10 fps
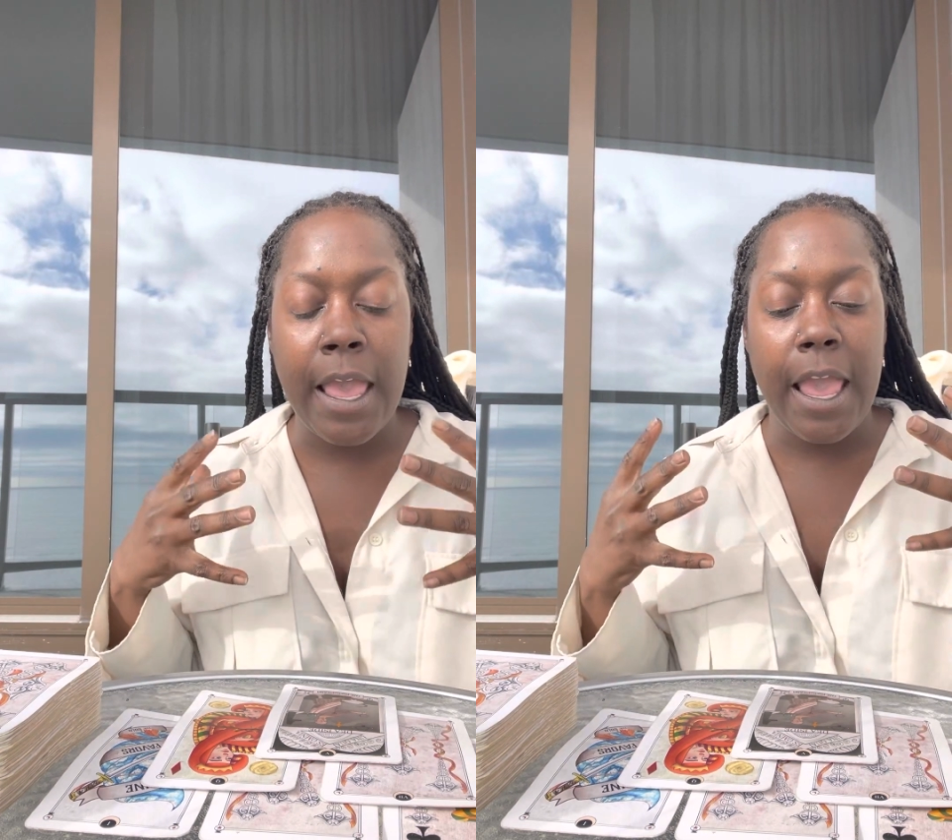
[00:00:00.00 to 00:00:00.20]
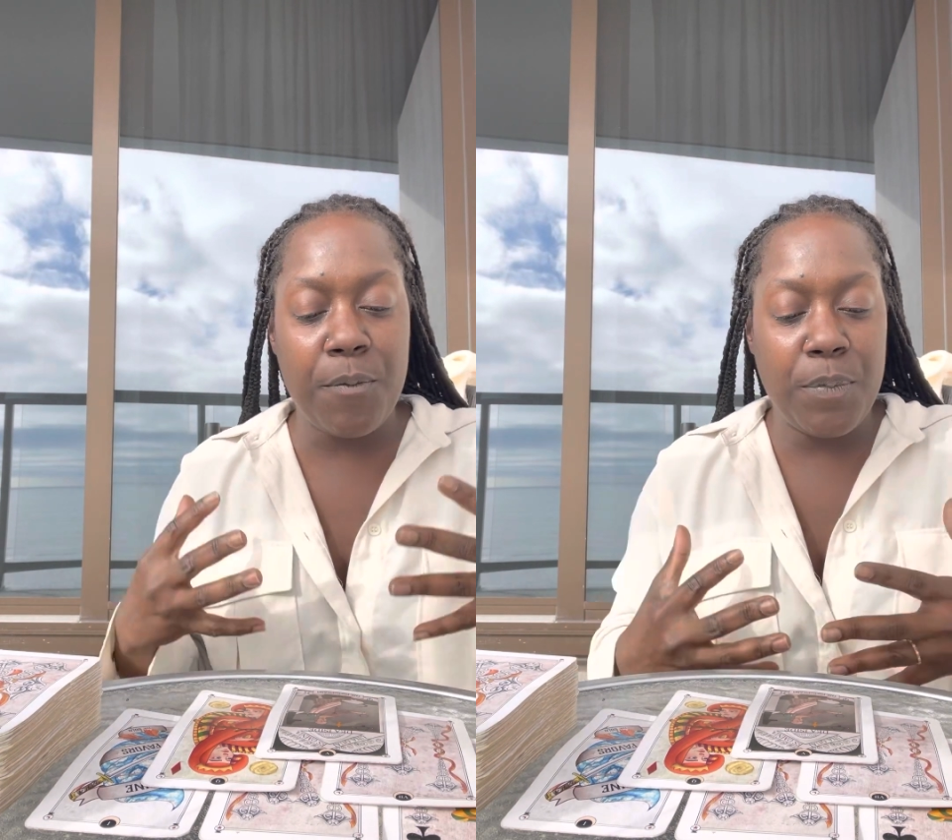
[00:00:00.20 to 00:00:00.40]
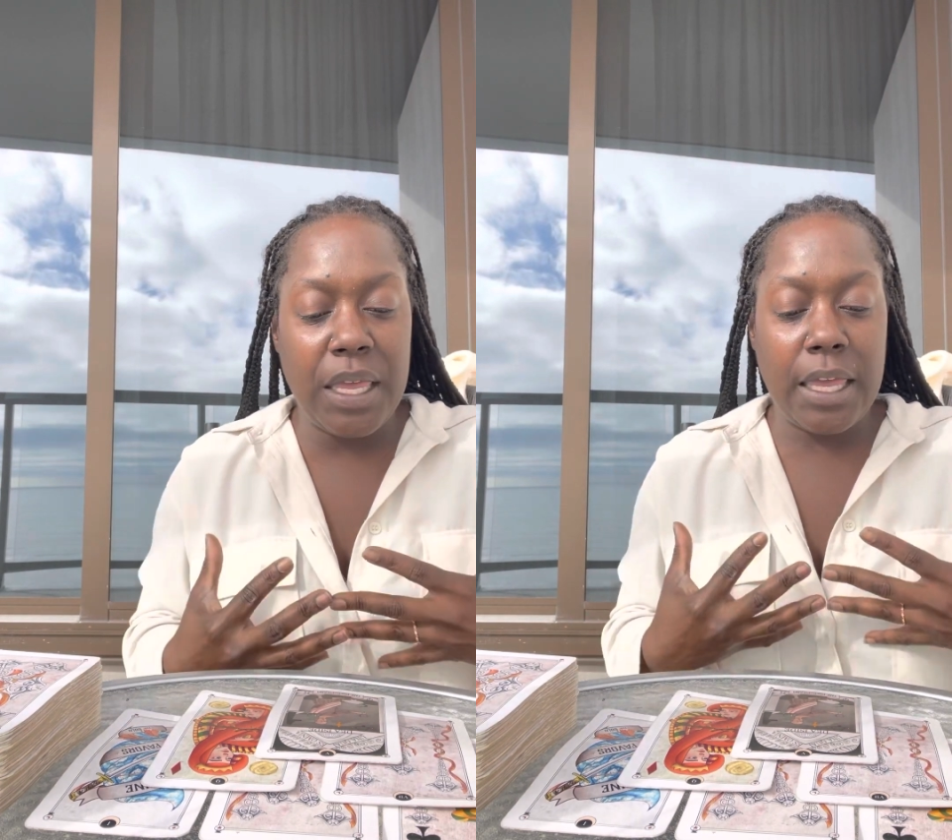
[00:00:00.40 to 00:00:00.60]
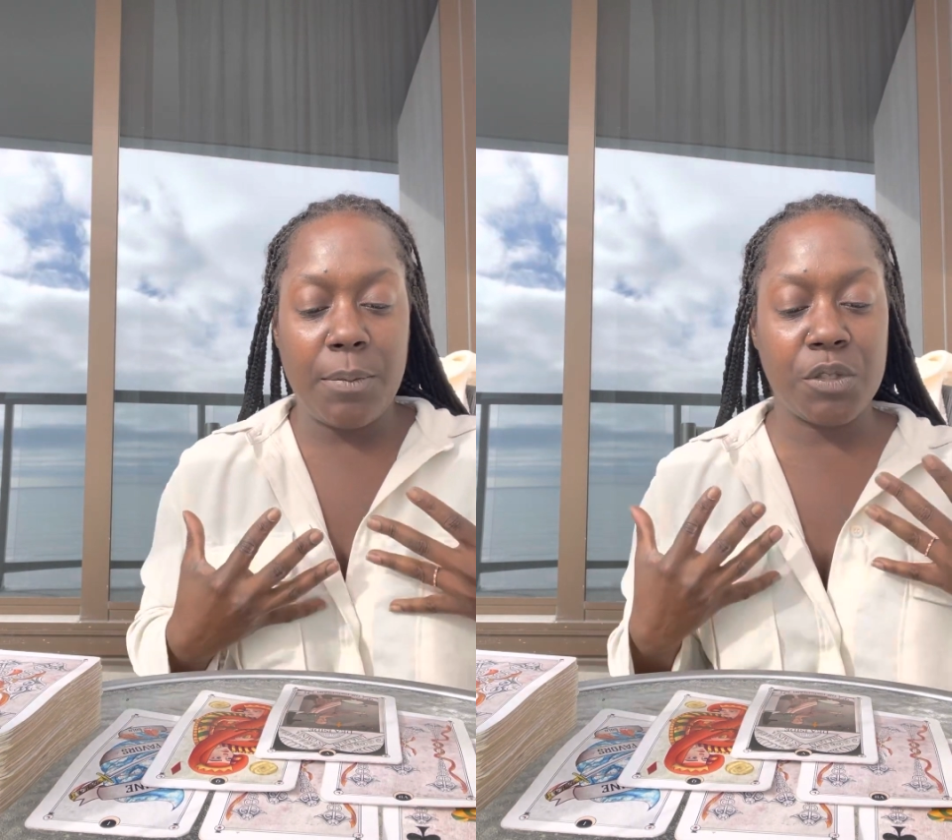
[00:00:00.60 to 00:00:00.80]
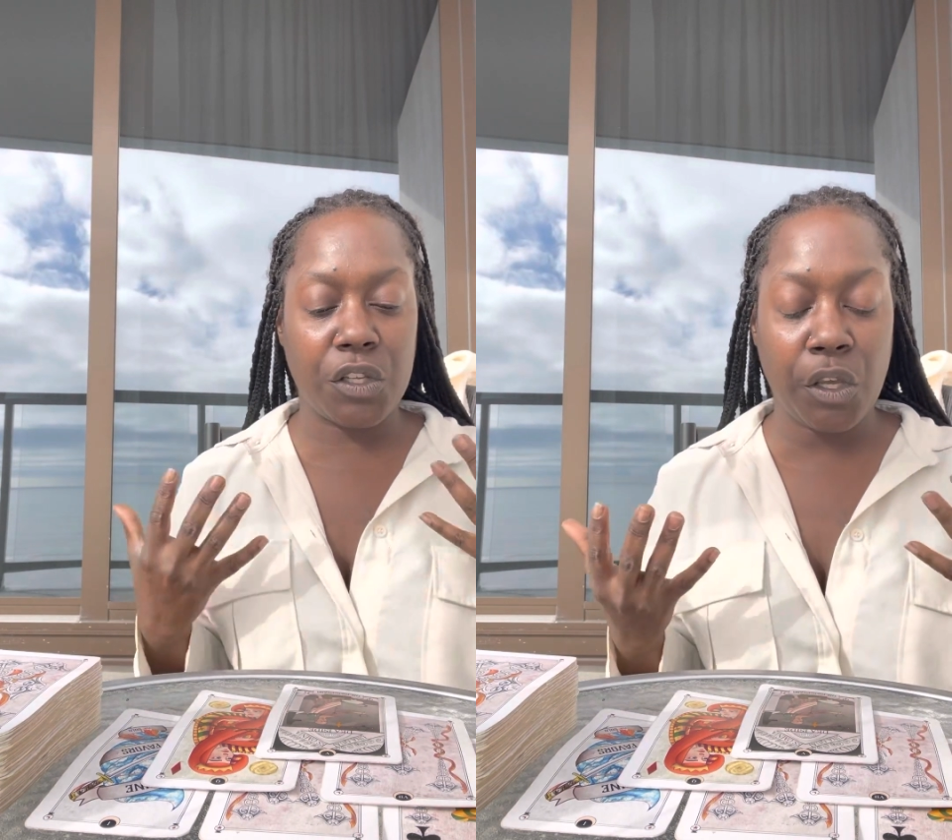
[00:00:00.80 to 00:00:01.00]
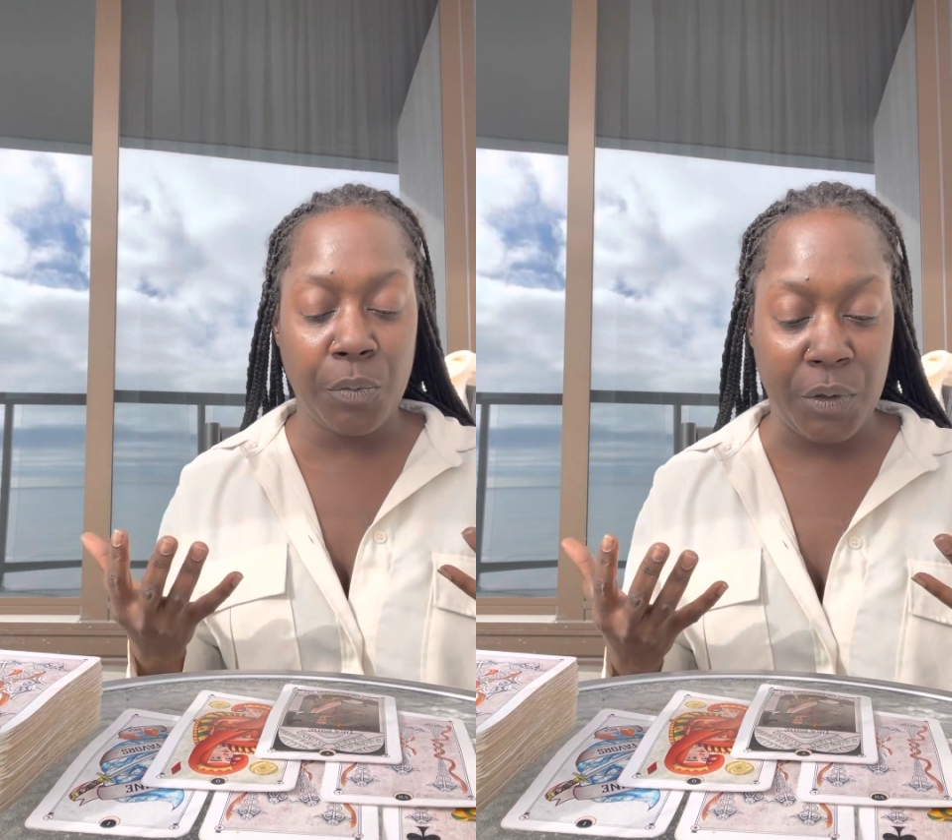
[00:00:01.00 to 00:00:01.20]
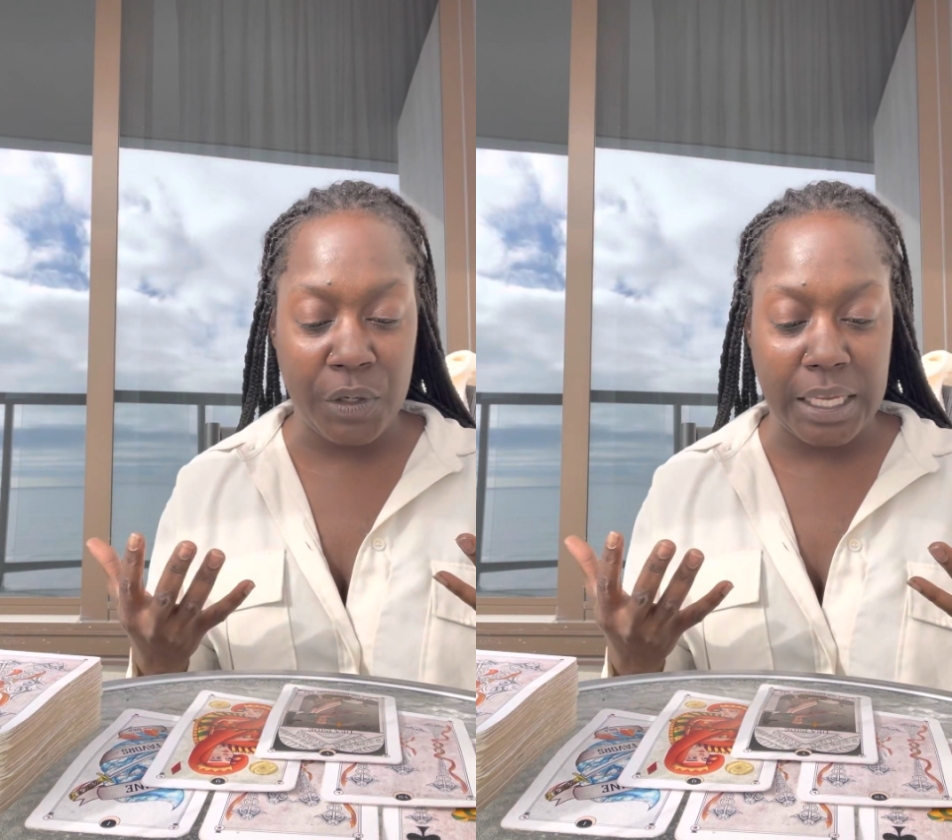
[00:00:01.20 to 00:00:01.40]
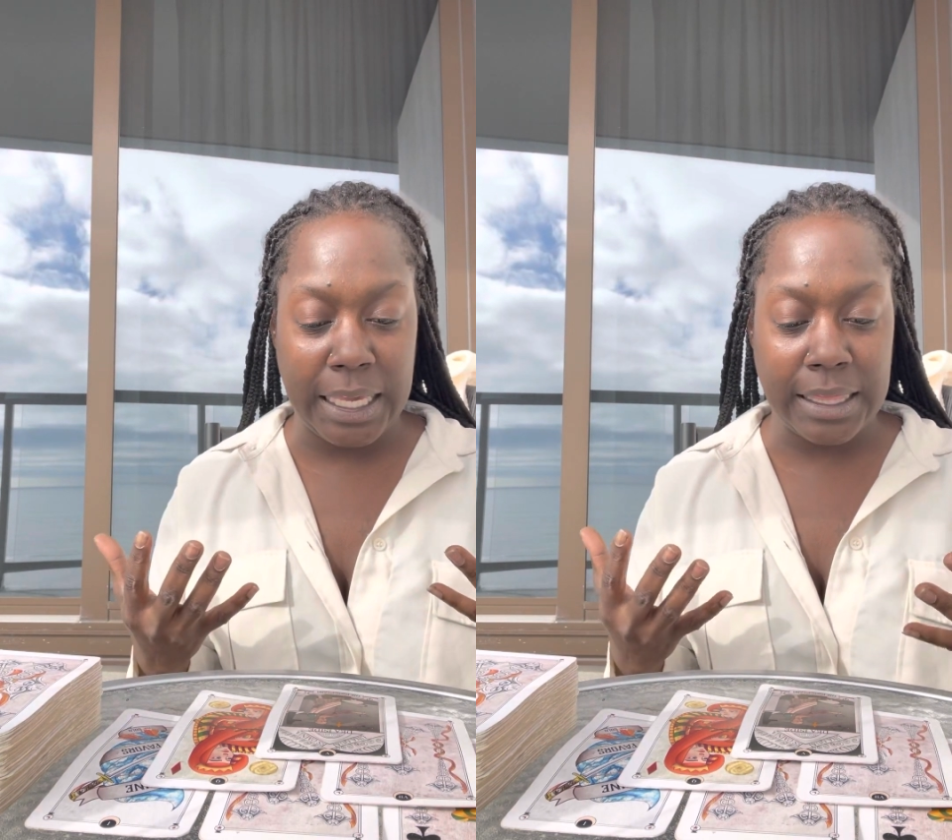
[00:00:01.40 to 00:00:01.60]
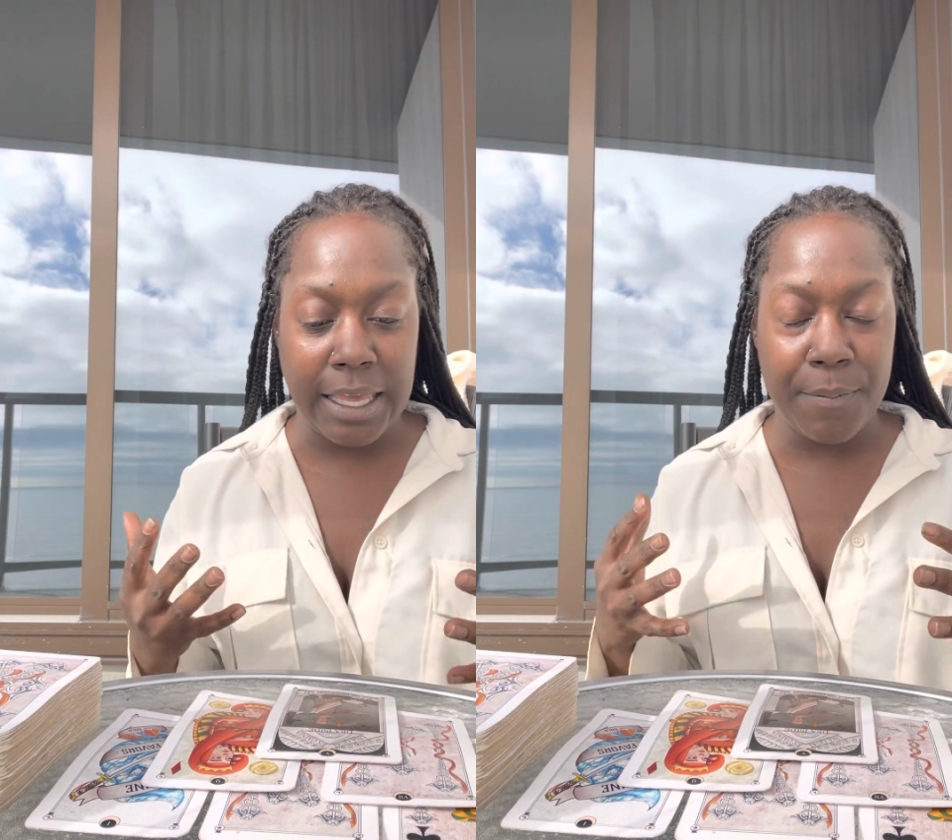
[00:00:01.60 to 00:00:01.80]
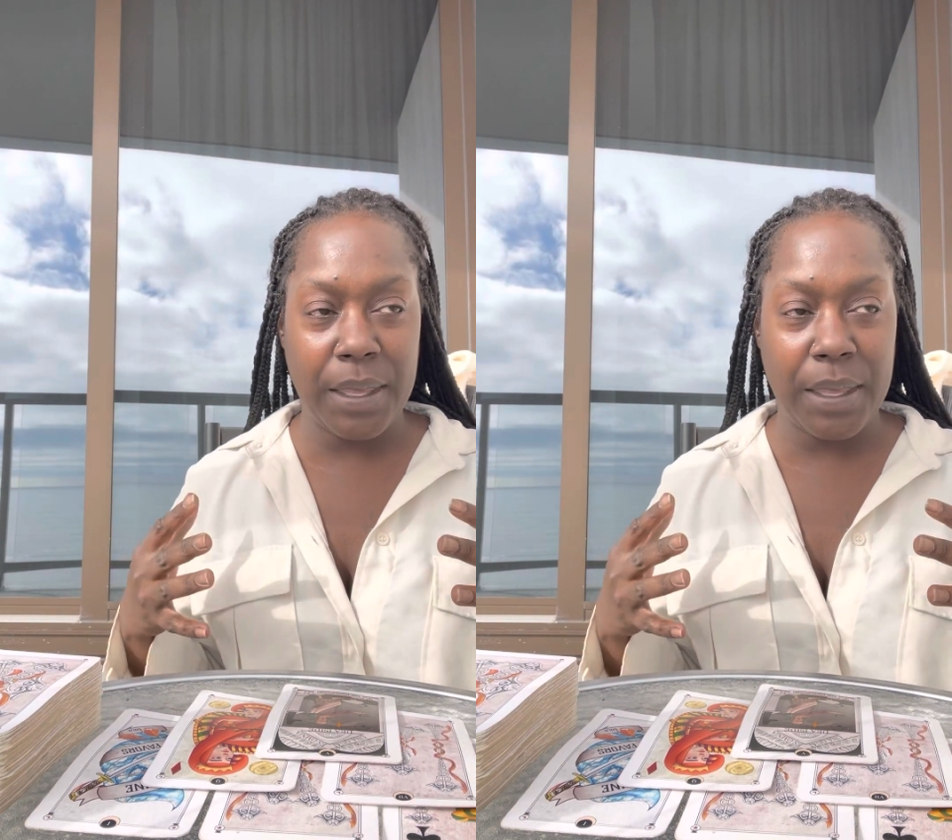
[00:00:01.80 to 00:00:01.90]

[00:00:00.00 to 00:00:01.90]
and being able to communicate that,